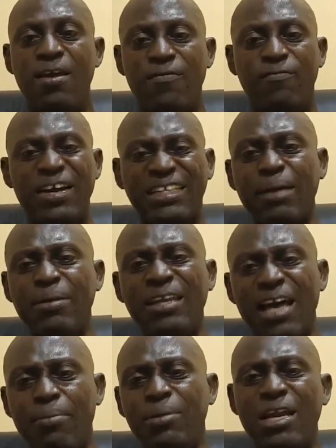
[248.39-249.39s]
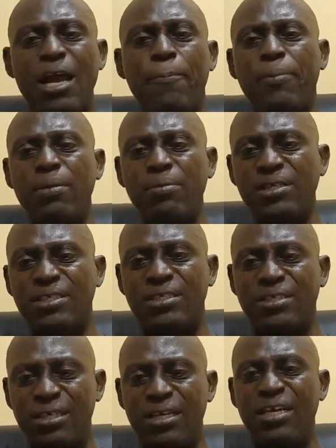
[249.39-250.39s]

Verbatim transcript: Vitamin and mineral premix